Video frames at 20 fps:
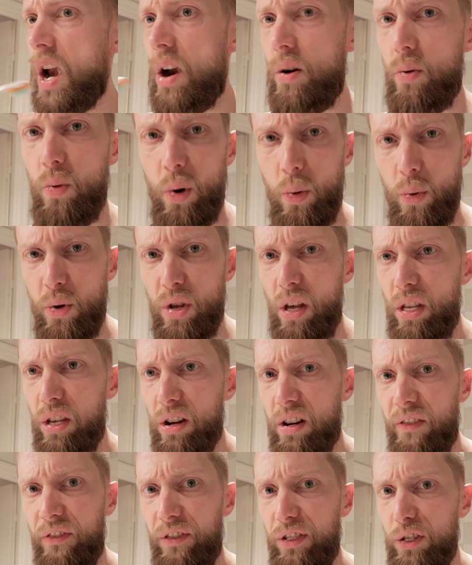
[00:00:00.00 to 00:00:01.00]
What with all the
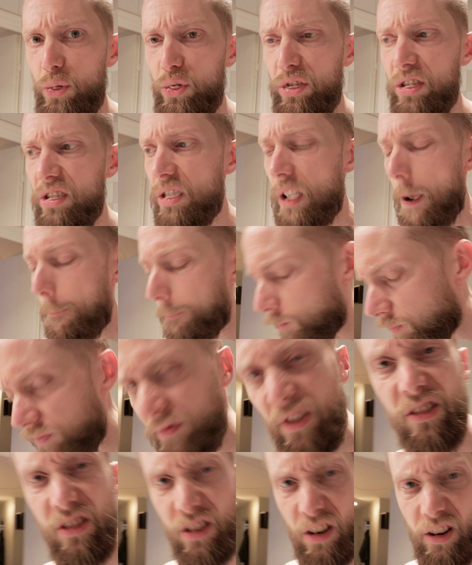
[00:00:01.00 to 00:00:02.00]
confusion,
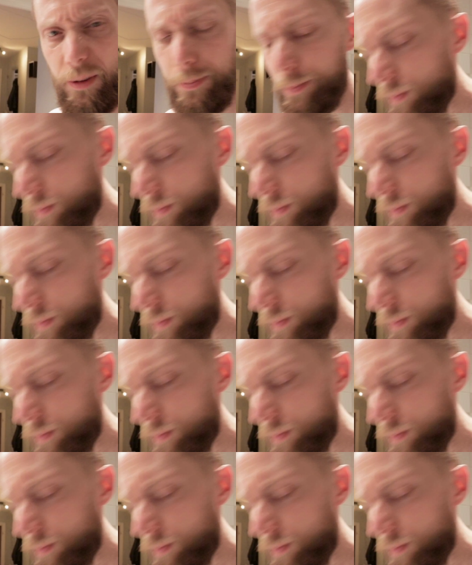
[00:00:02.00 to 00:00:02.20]
sorry.